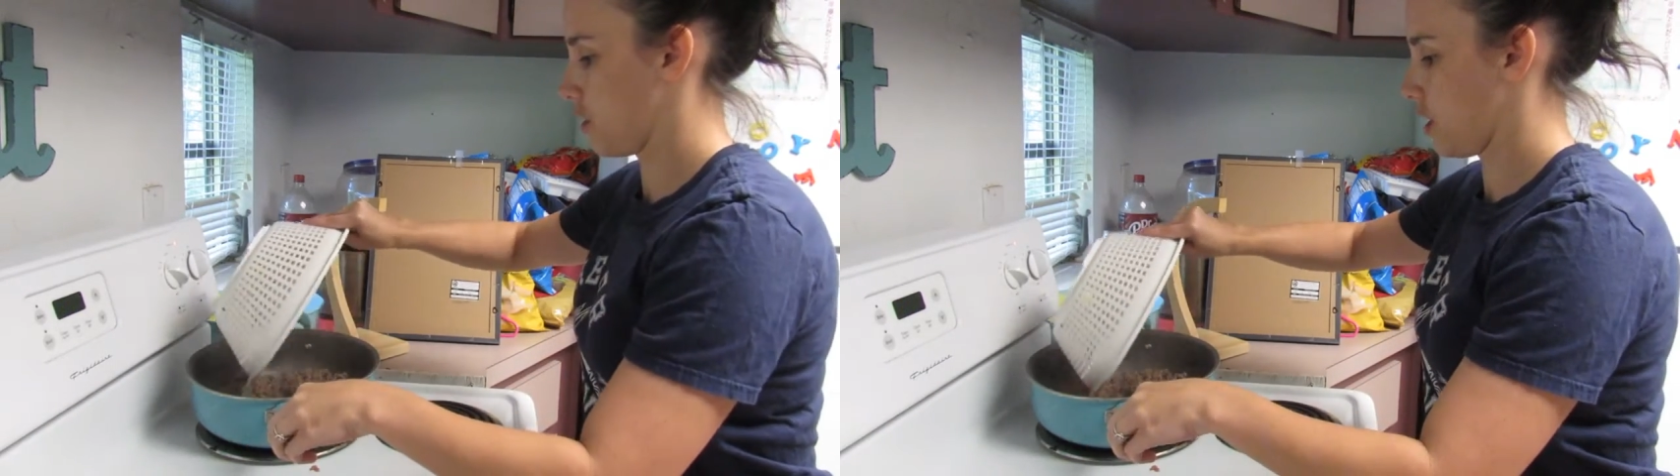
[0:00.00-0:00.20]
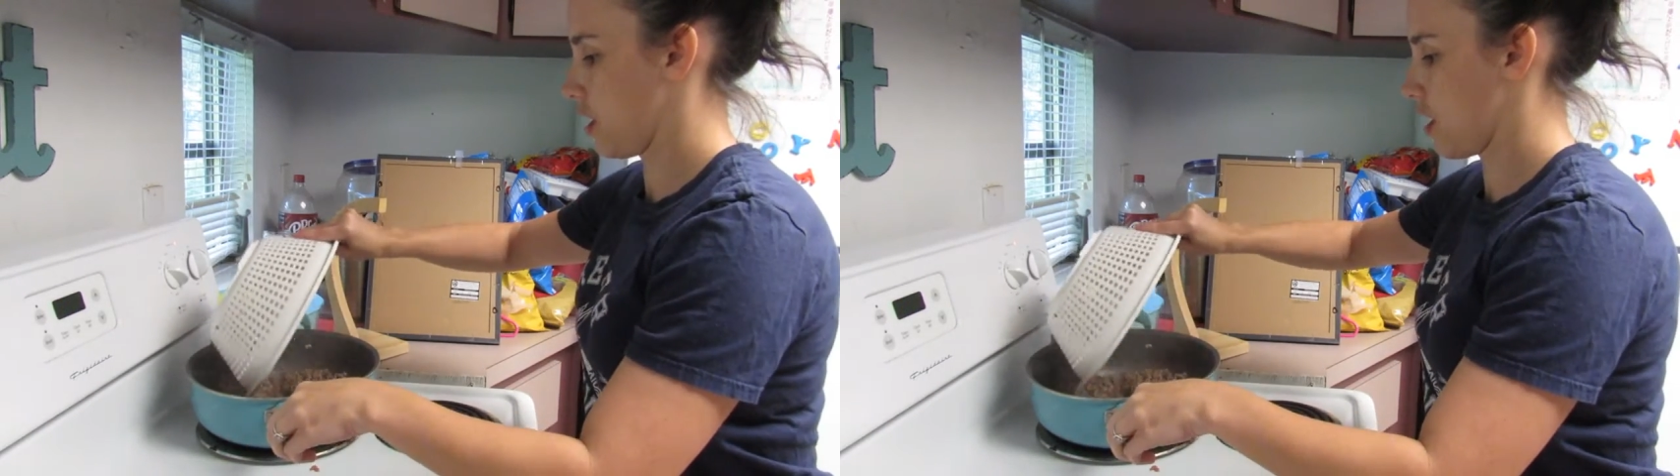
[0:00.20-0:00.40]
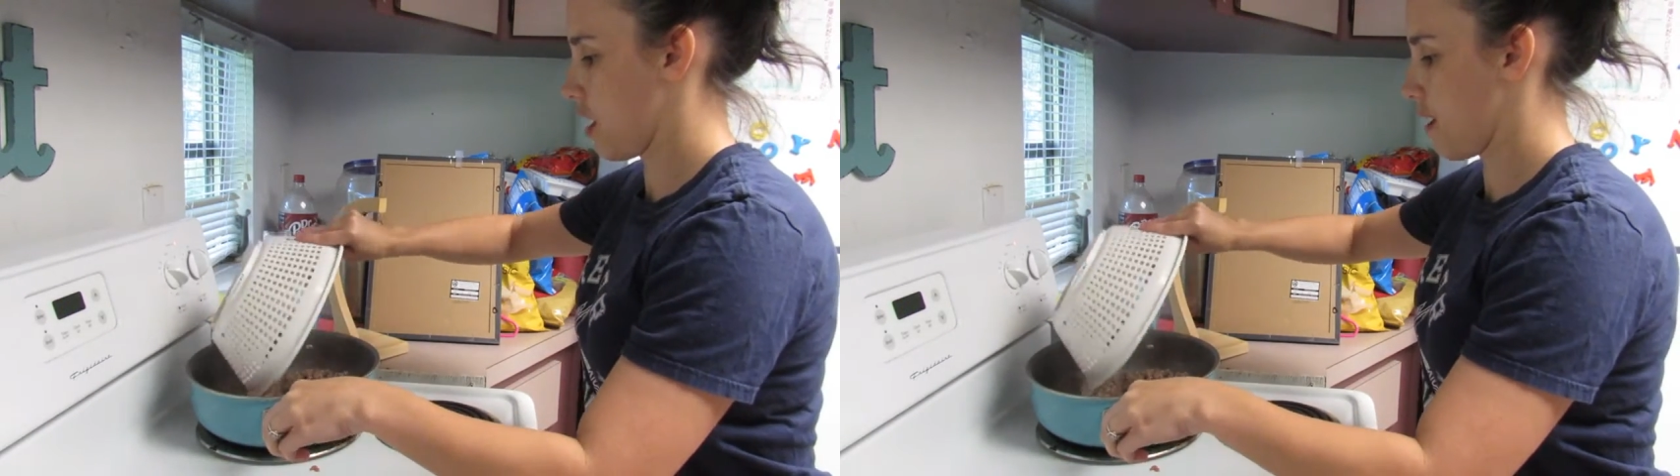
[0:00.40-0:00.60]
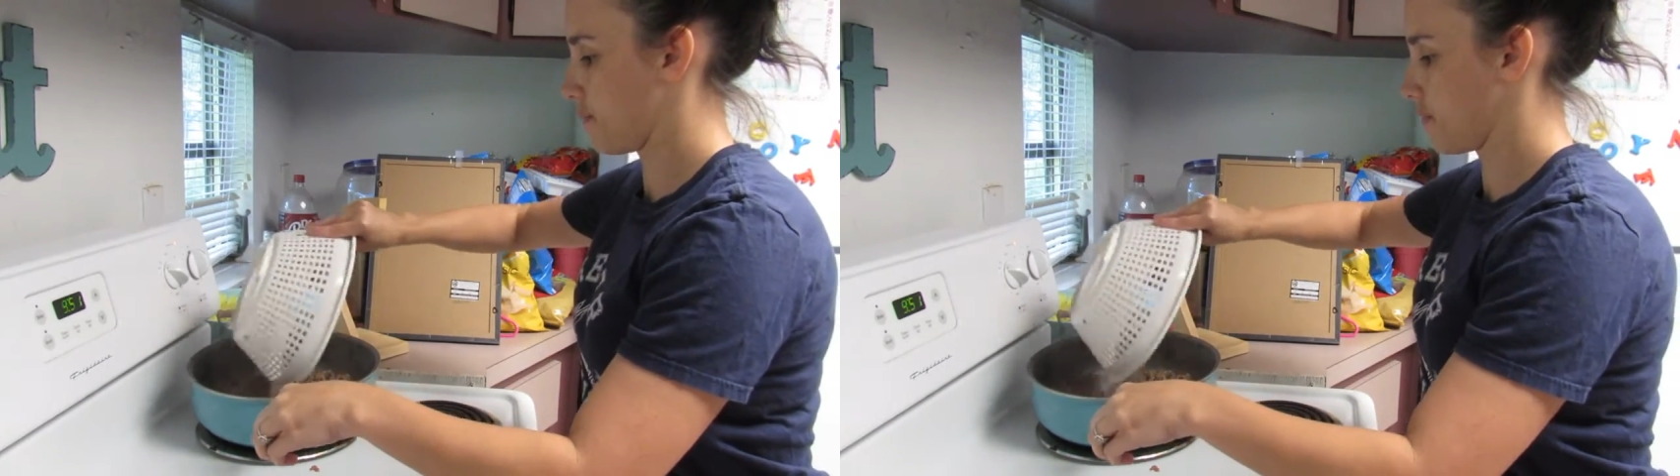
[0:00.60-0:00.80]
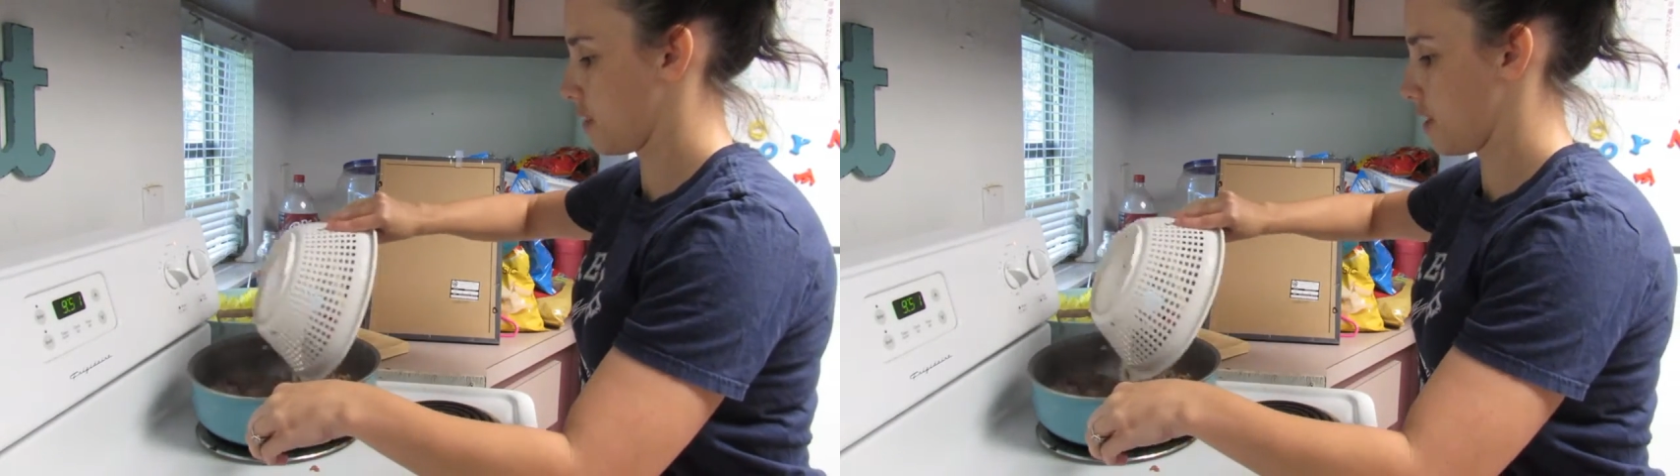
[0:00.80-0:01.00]
the
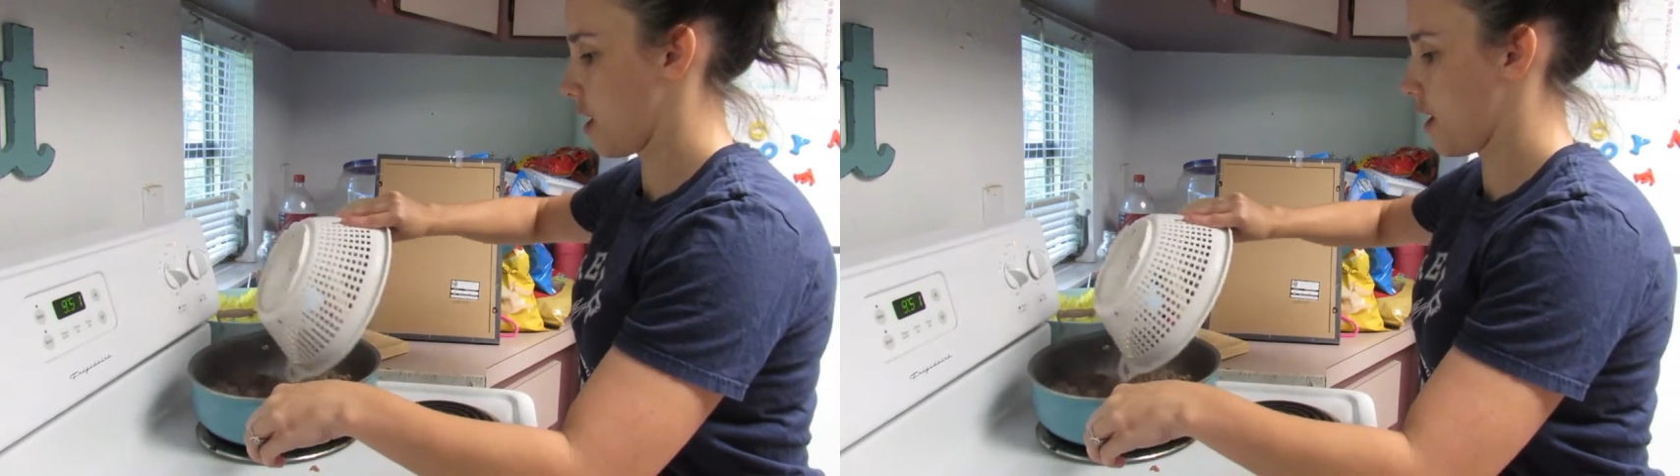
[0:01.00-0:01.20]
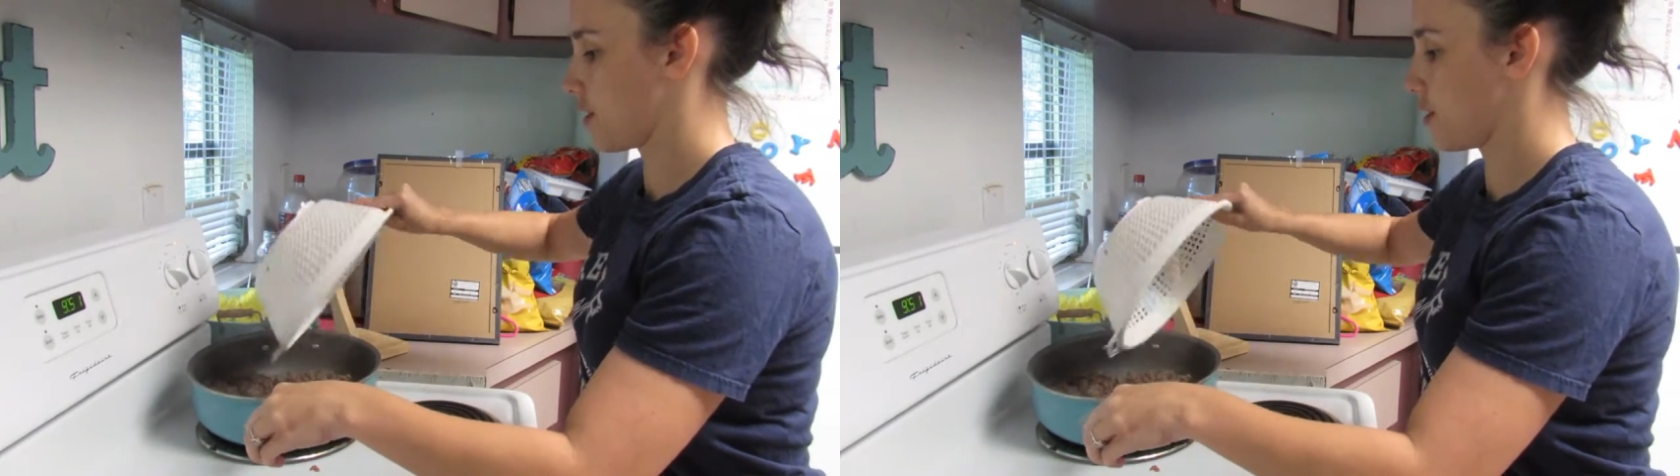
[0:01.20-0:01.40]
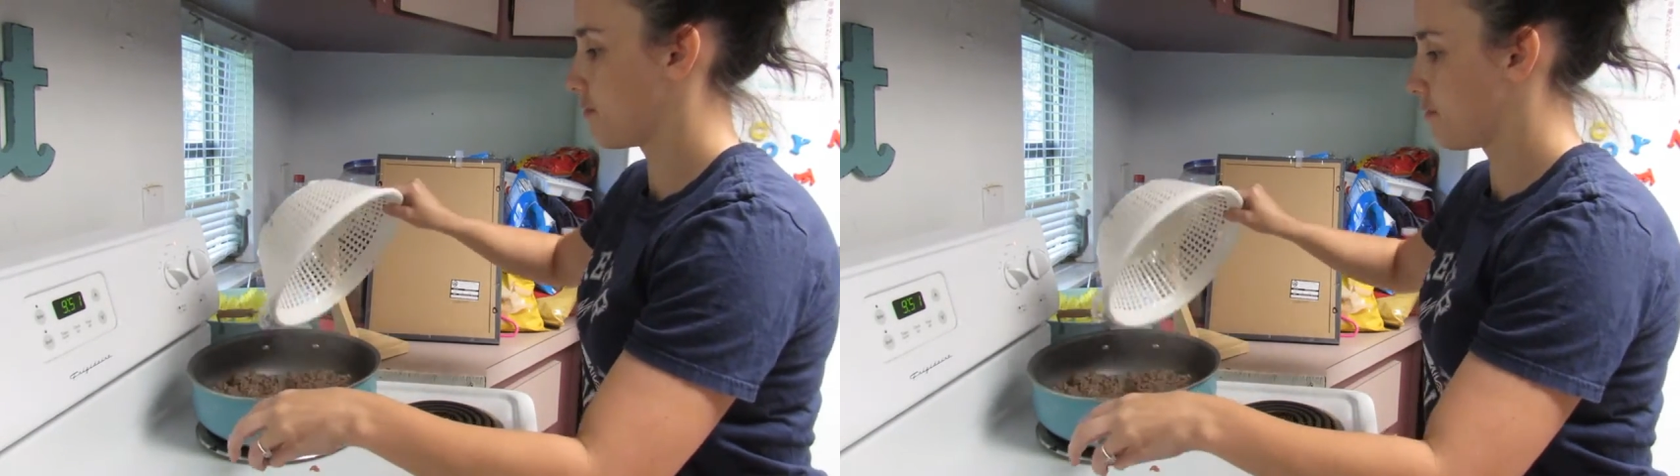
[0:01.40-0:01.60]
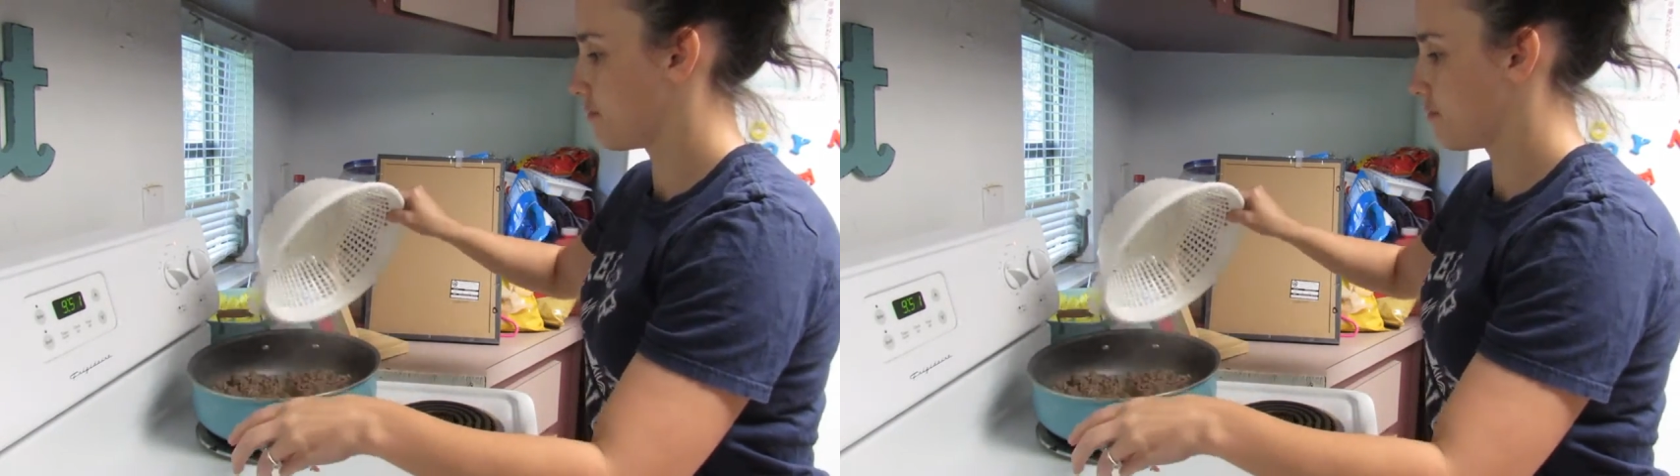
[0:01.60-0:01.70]
other